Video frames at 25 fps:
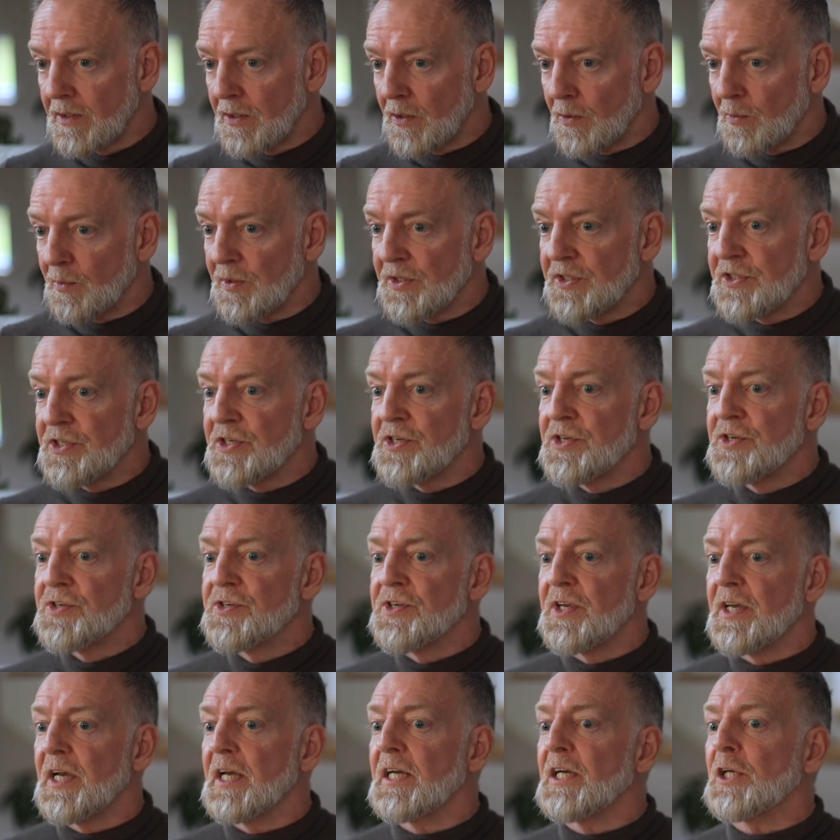which is
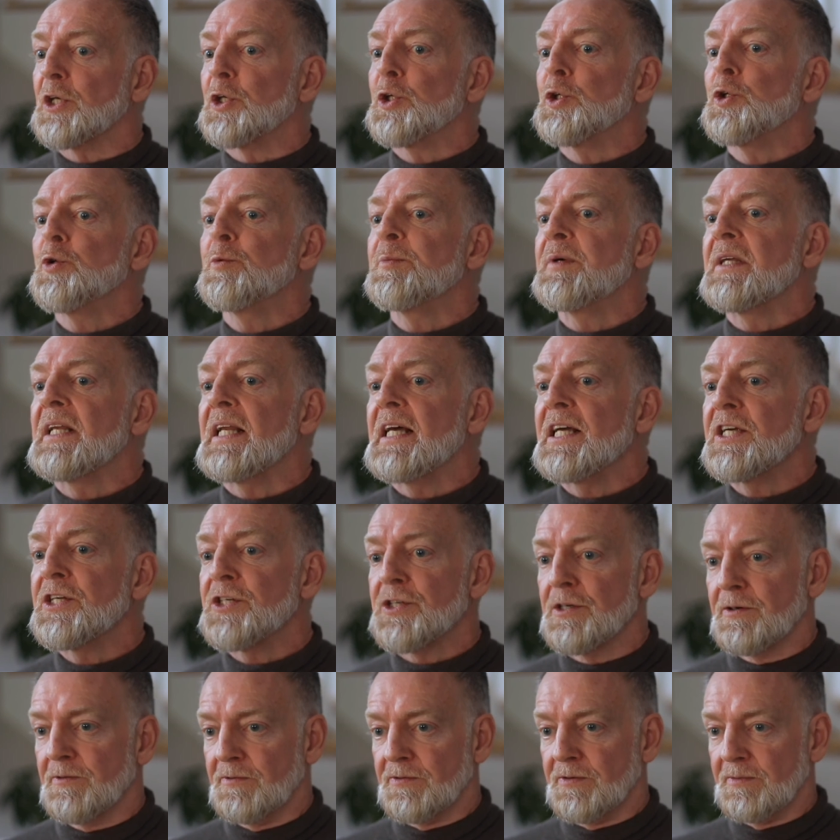an
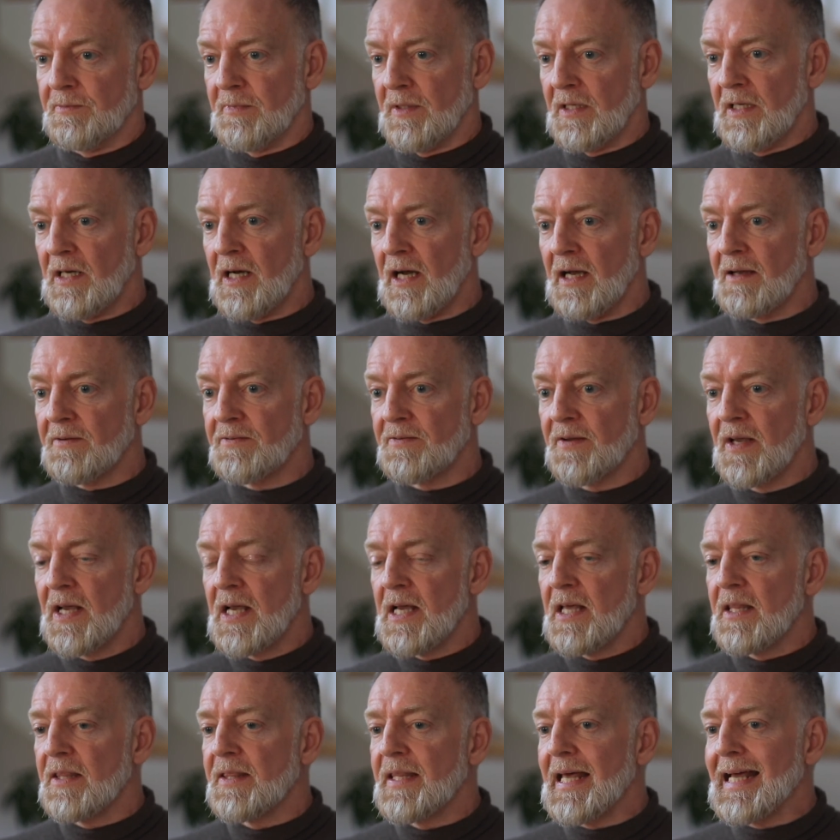accumulation from life
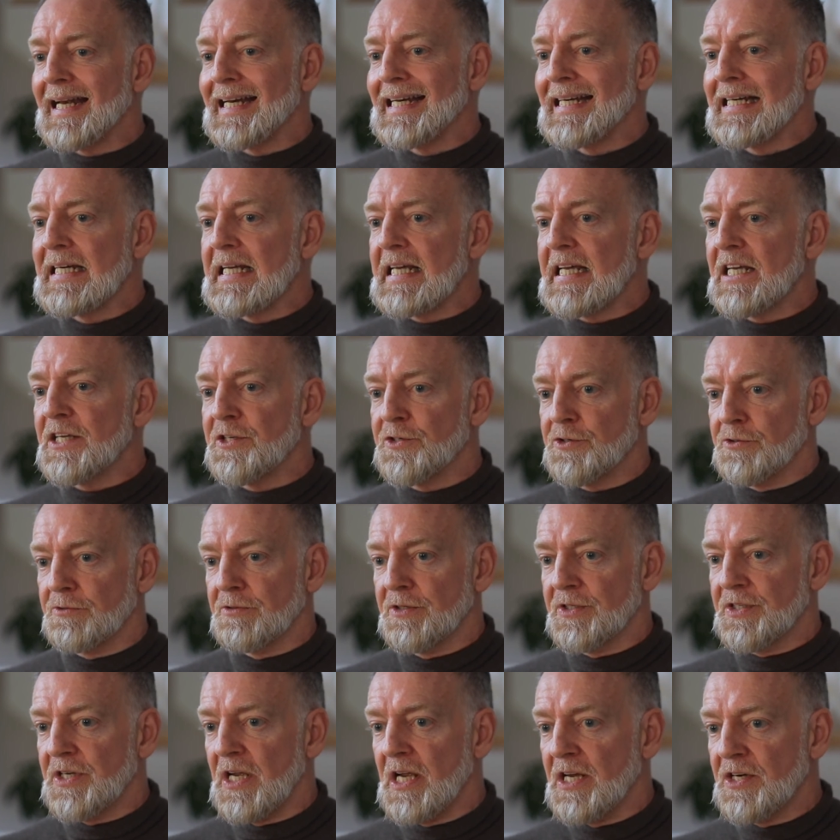that needs your
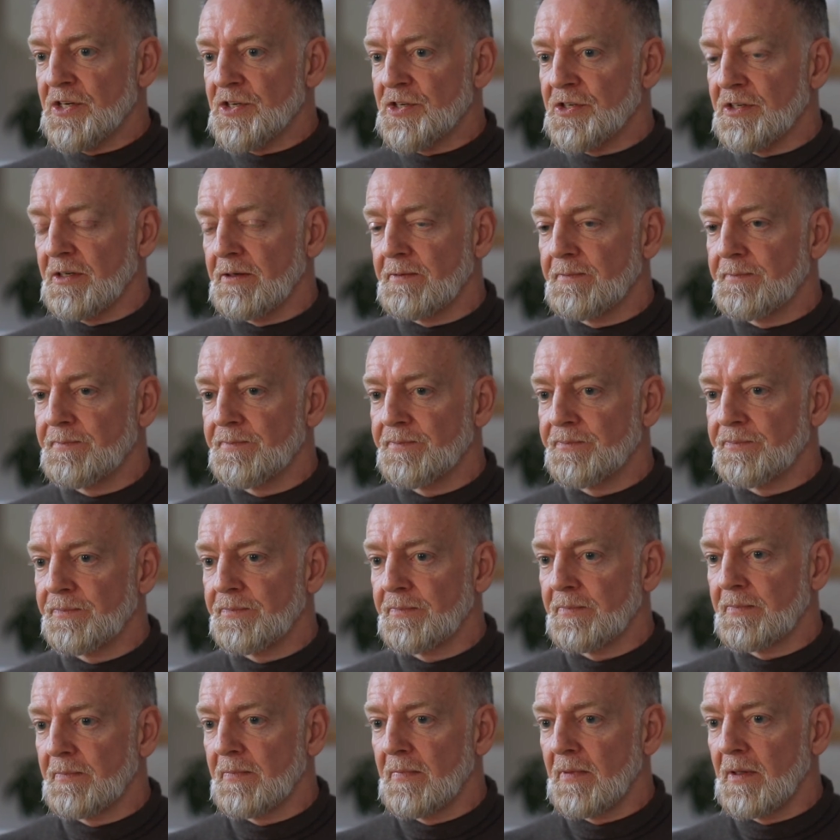attention.
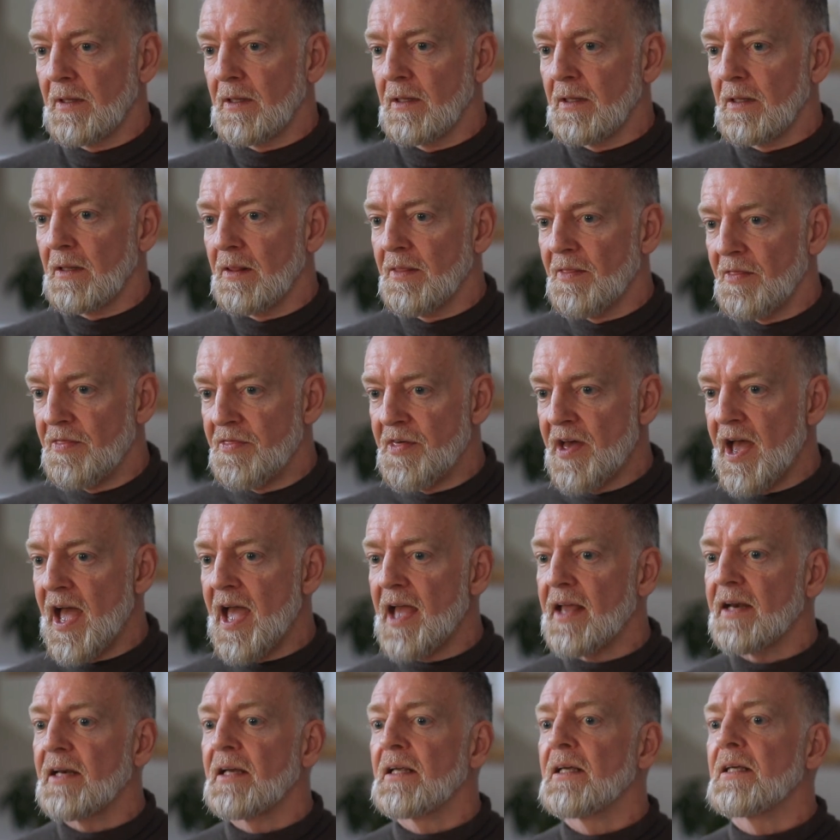
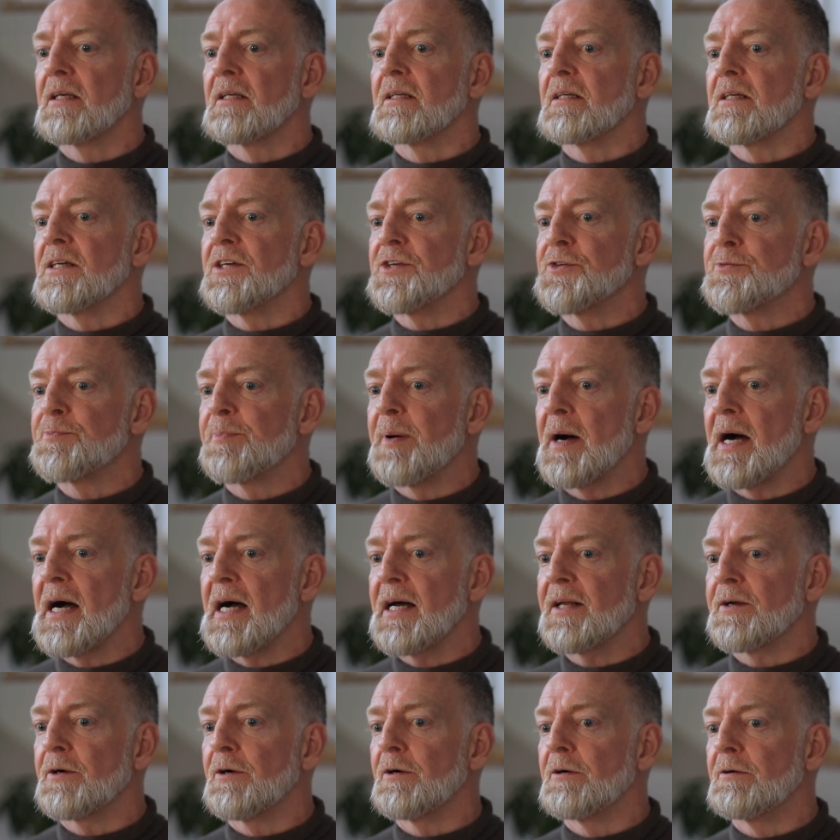That is
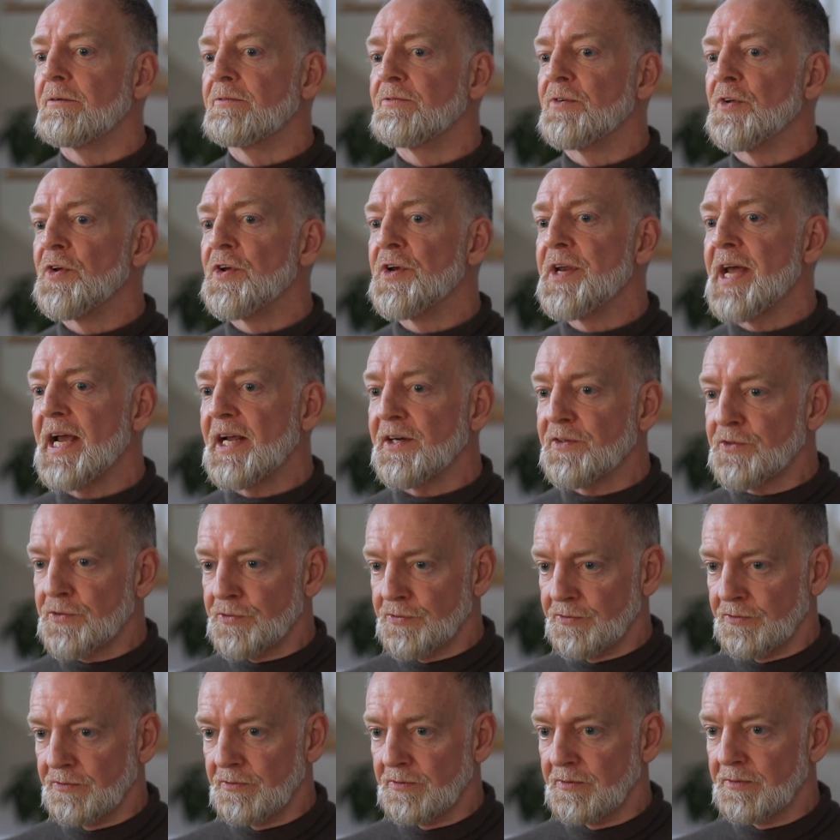part of
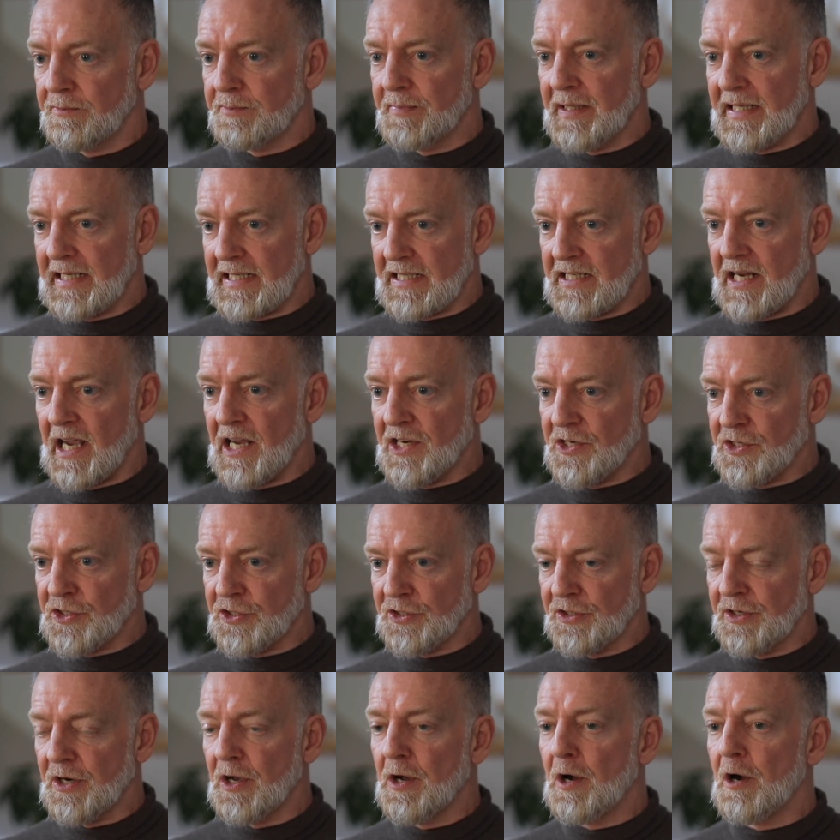natural
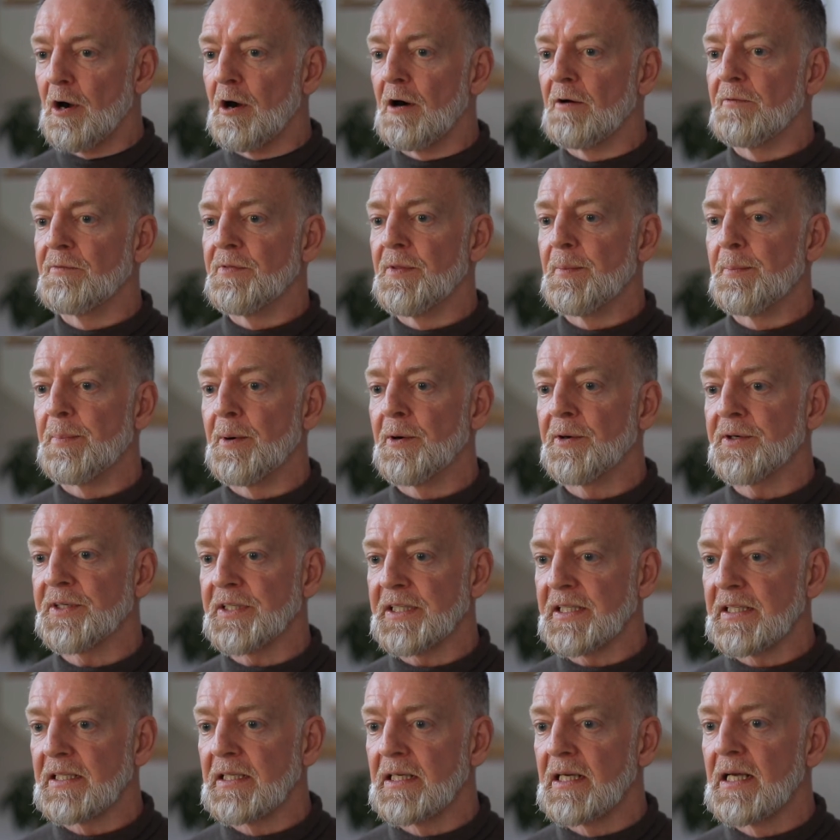meditation of the body.
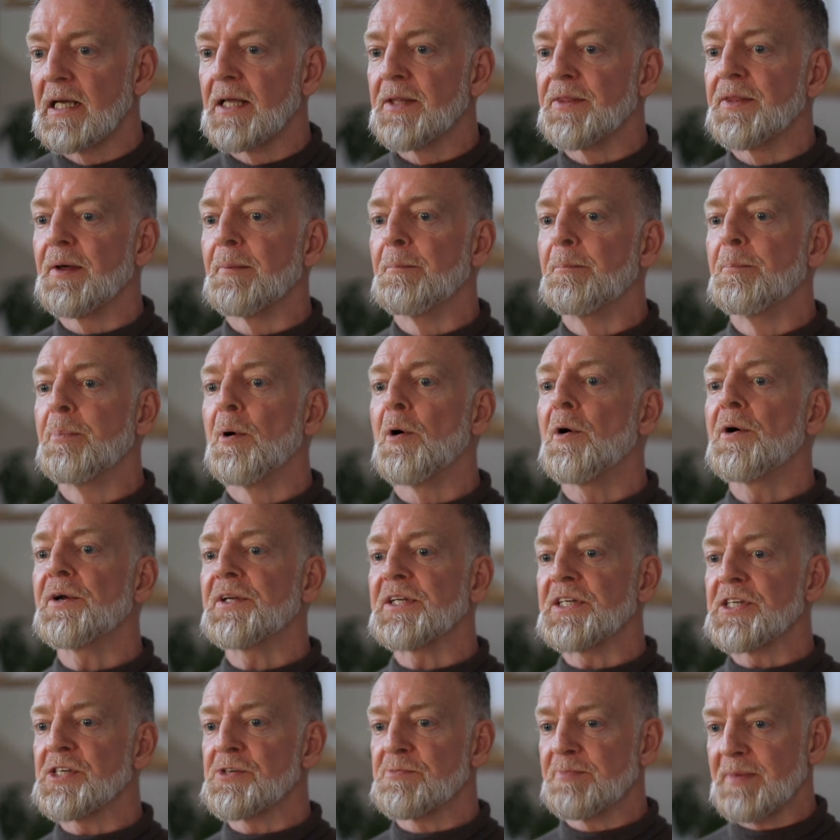The
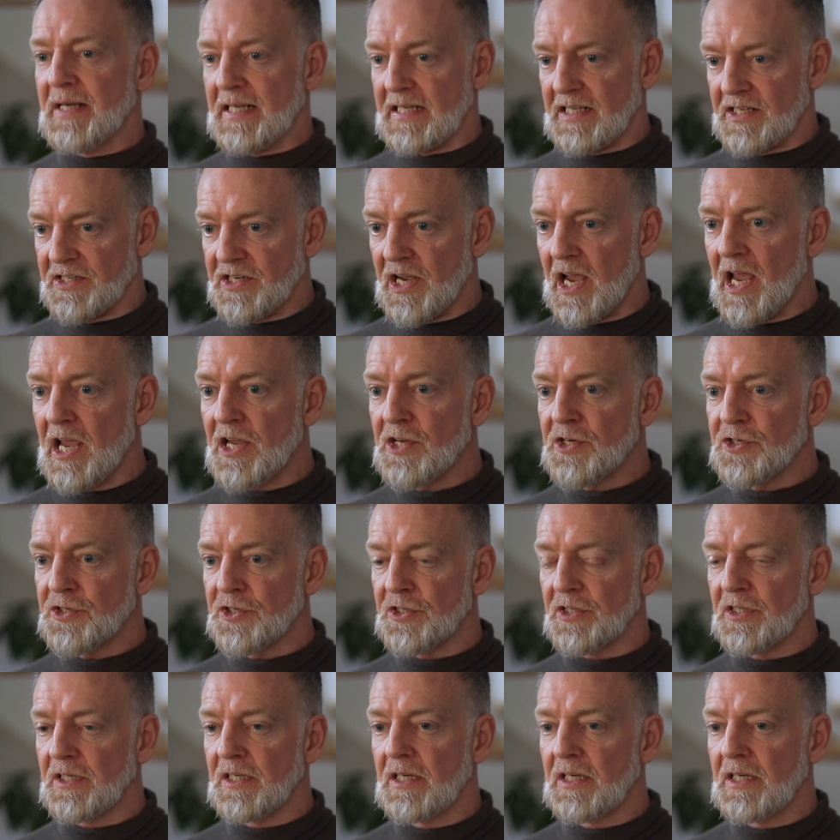body's meditation